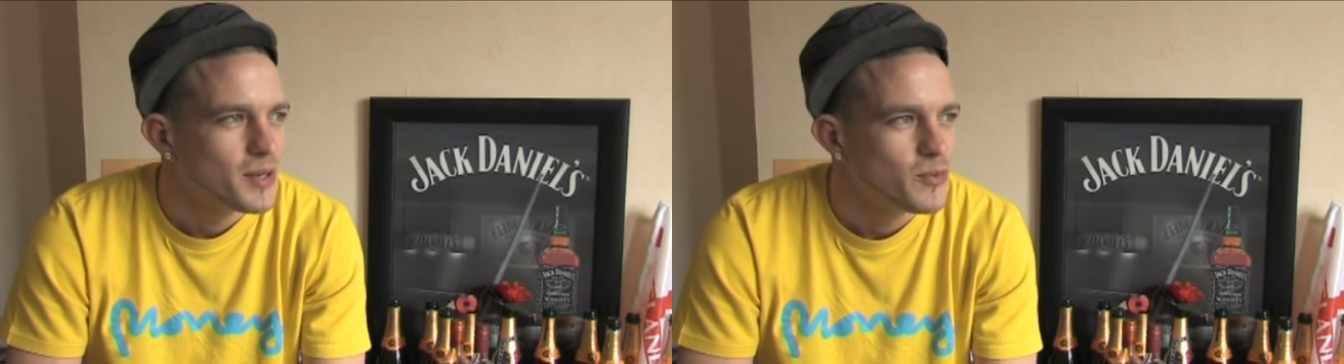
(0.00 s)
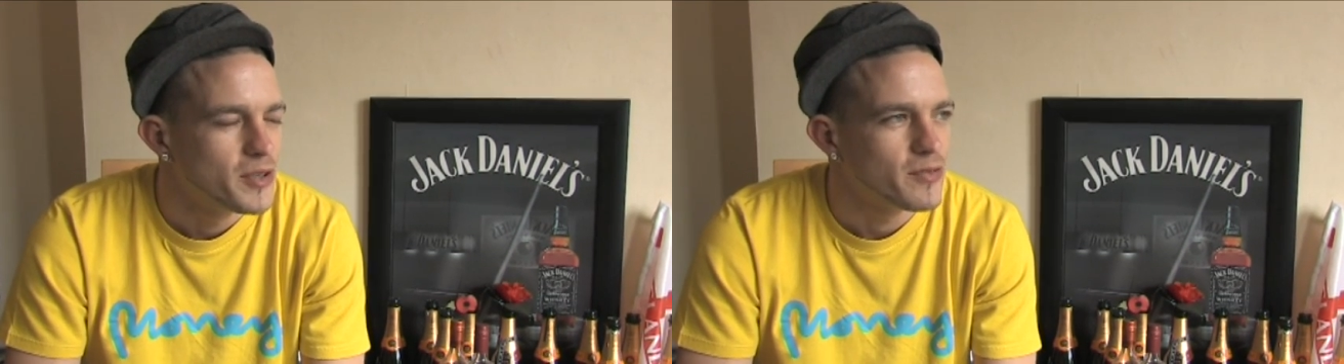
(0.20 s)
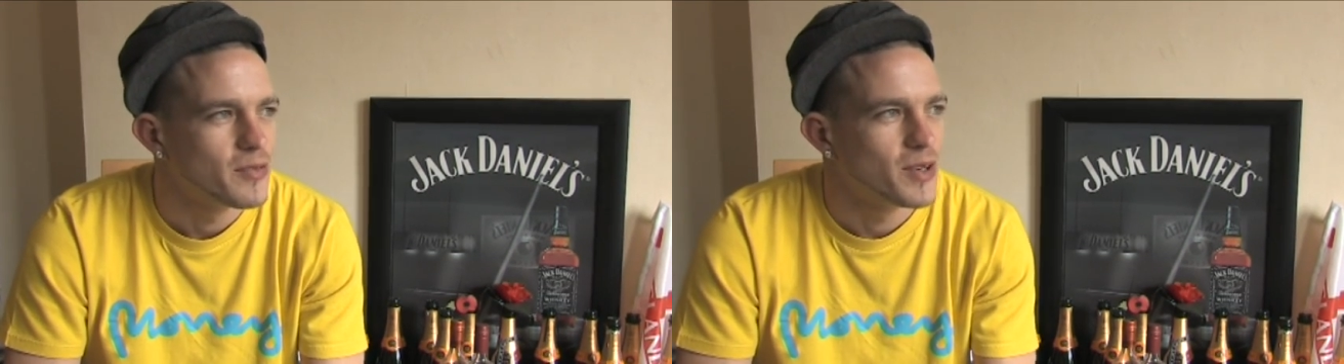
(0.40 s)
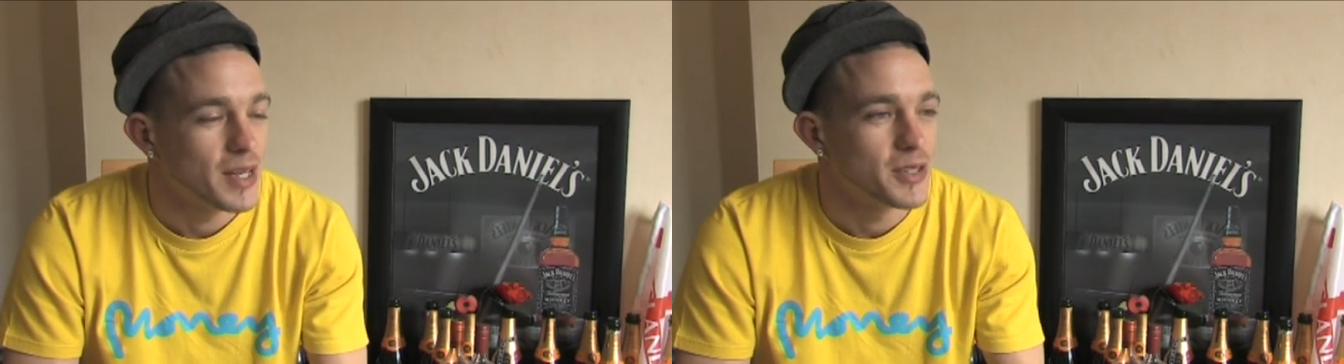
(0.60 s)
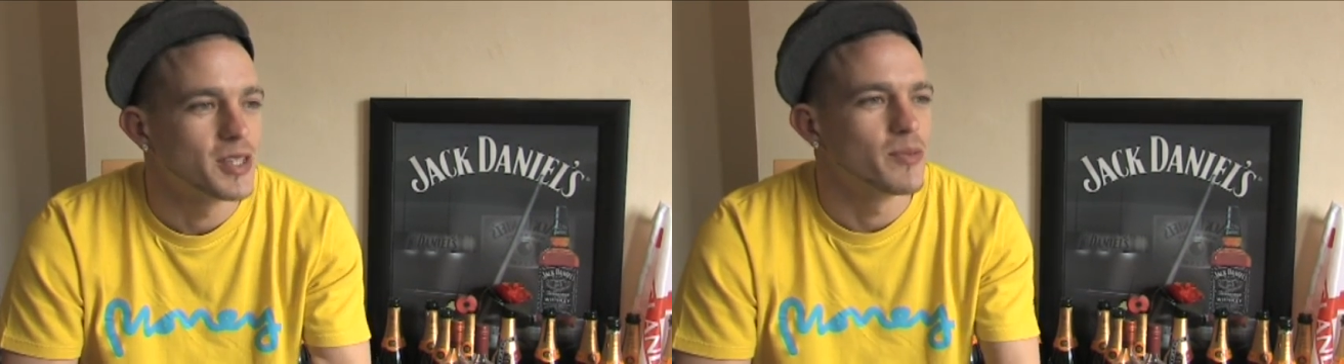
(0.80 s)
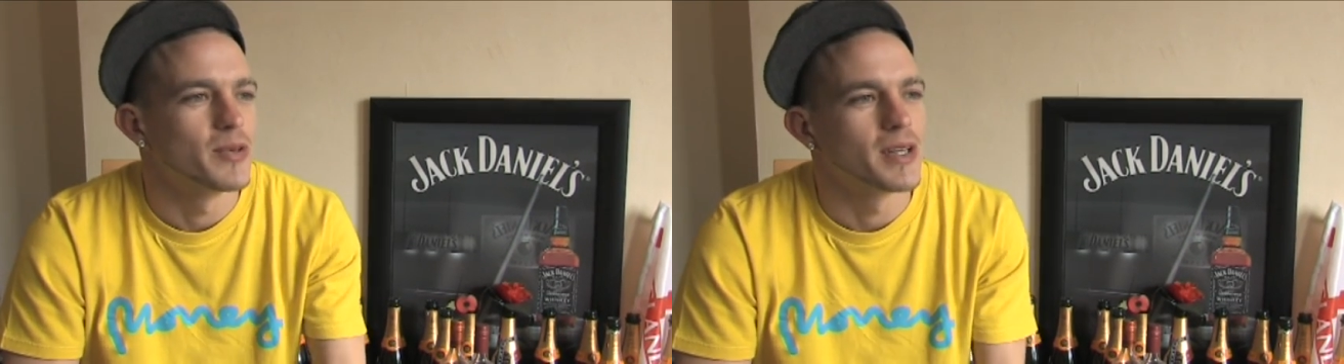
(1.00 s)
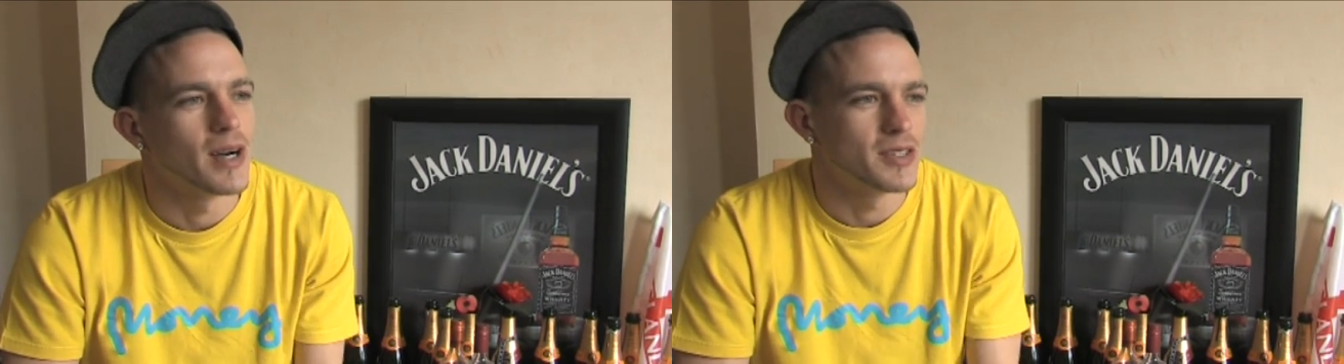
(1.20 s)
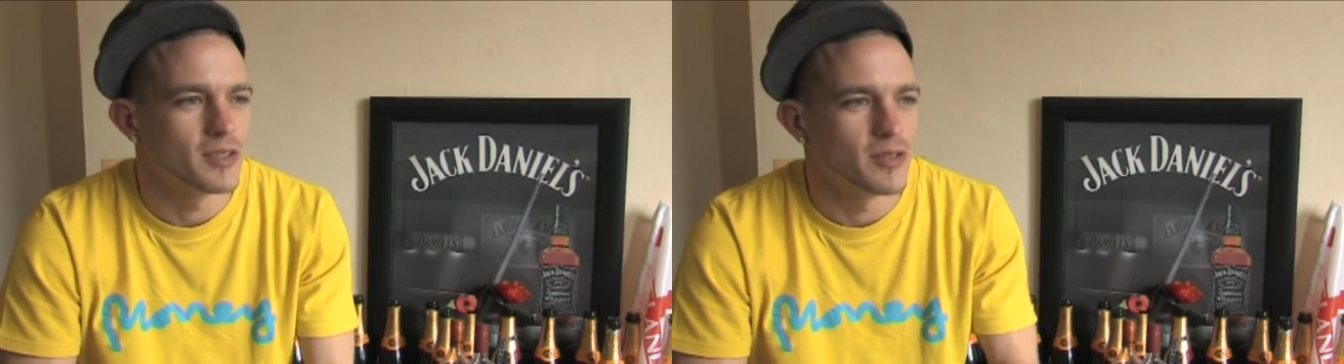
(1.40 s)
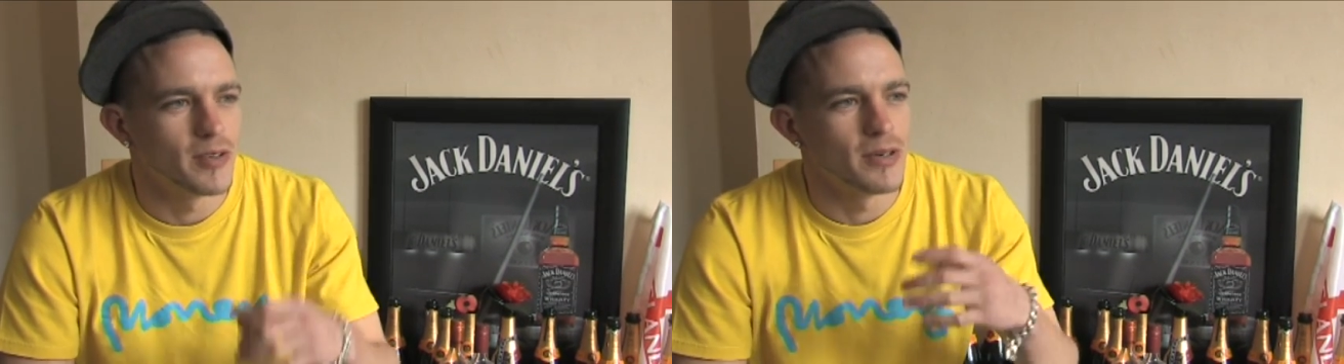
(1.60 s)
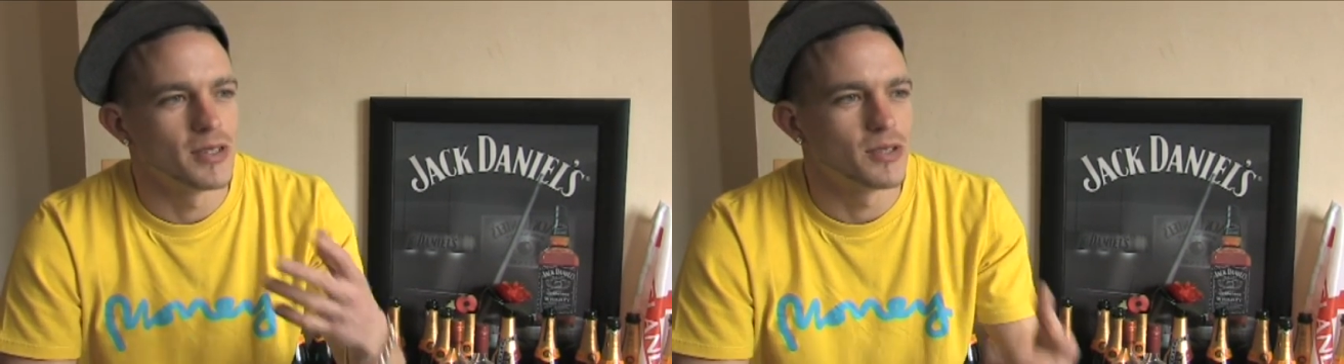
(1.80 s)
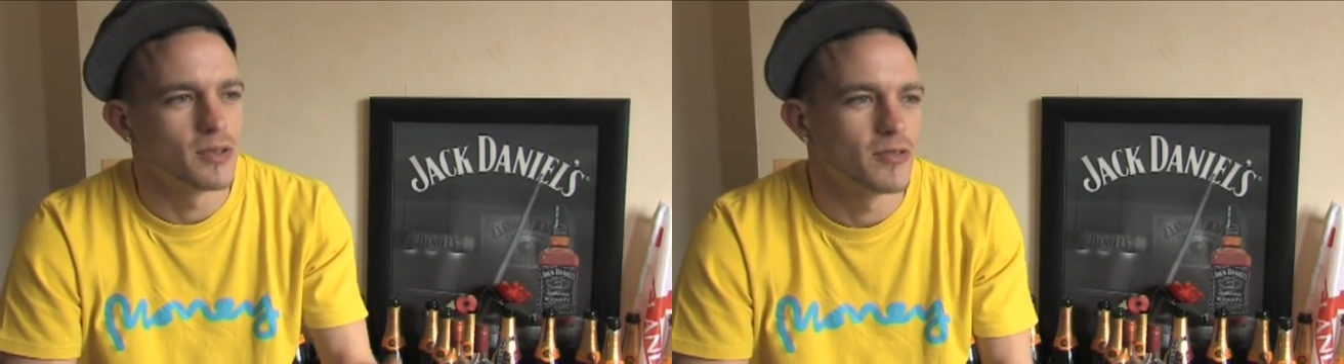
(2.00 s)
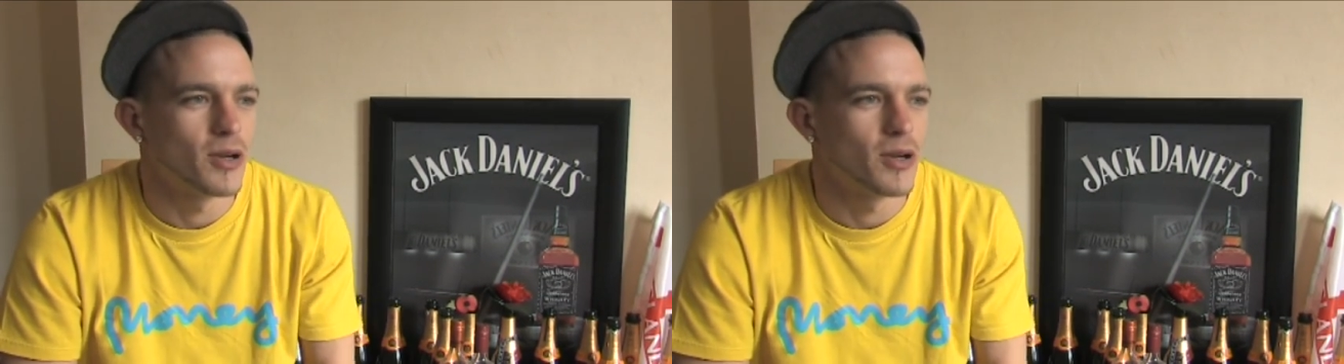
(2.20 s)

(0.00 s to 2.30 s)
with, like you said, with the guys that are very sort